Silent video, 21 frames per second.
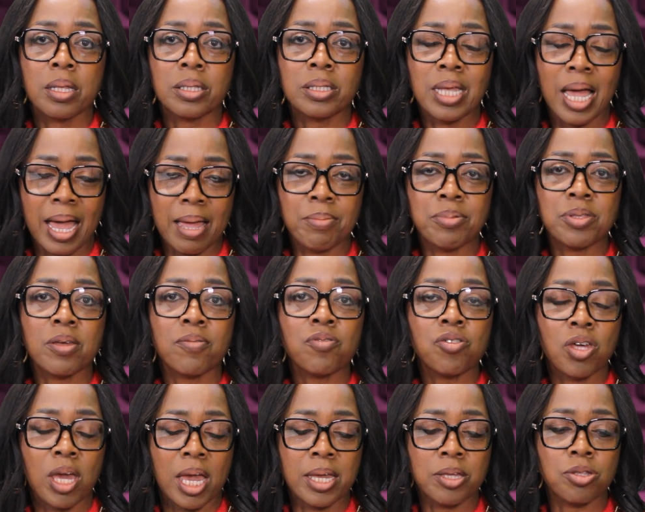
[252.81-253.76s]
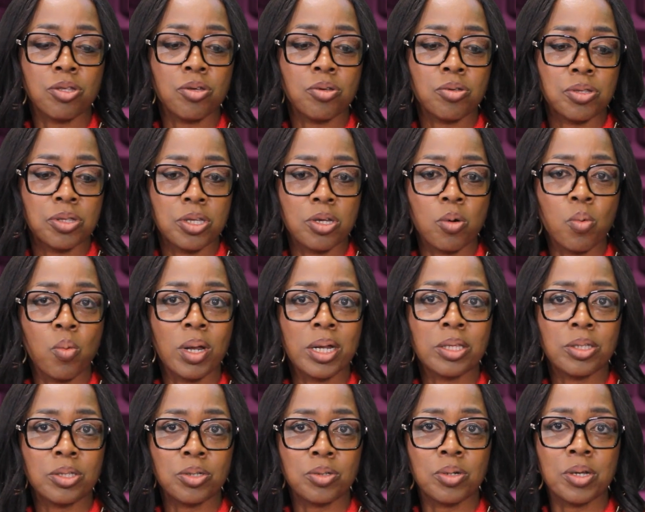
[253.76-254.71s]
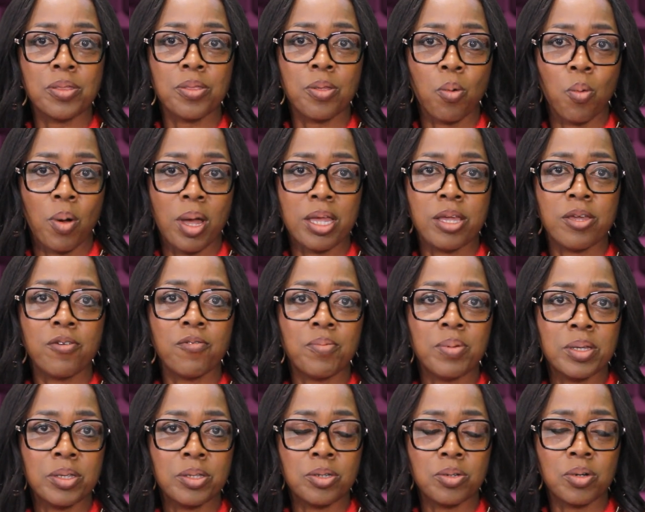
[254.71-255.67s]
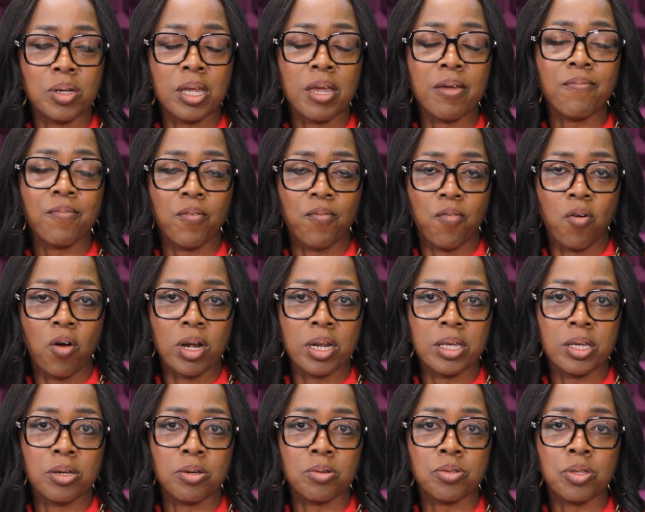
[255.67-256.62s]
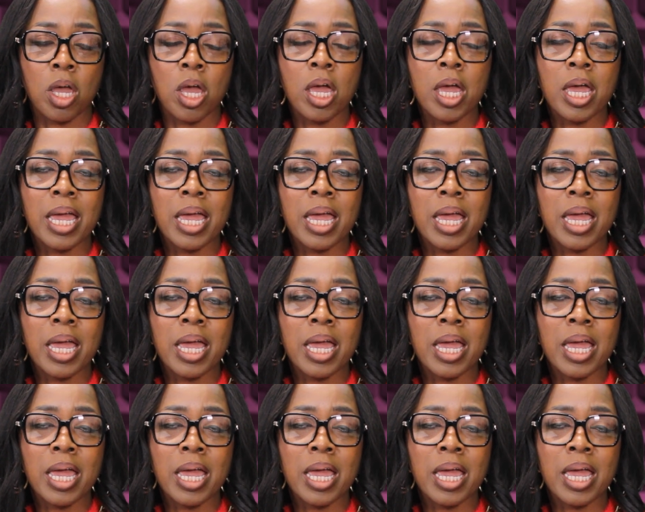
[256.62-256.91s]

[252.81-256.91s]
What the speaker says: times have changed and you still want to do it the way you've been doing it for 40 years,